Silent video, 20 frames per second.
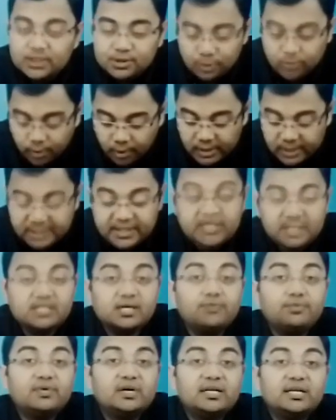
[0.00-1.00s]
So all these
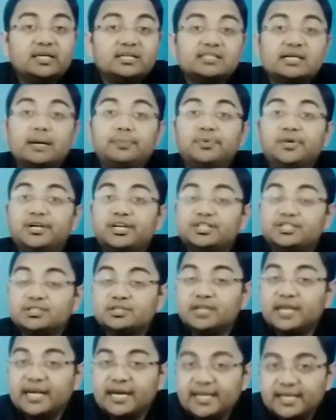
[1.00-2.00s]
are various
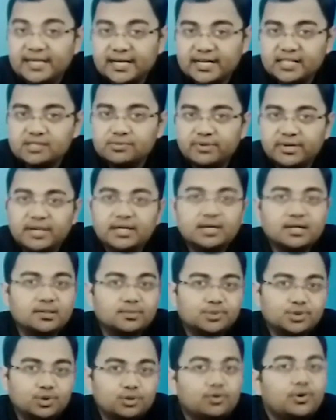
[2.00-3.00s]
application areas when it
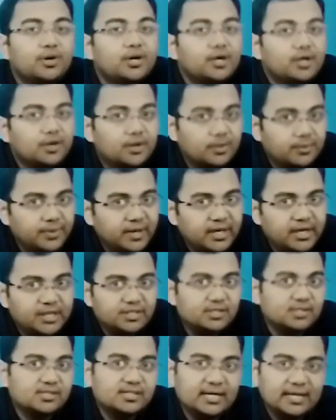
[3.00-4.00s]
comes to
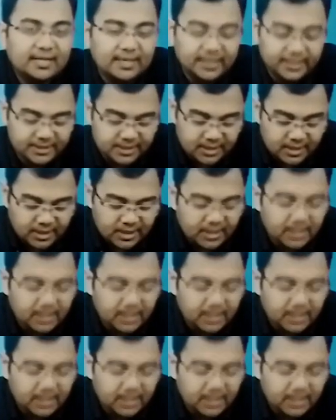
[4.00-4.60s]
communication satellites.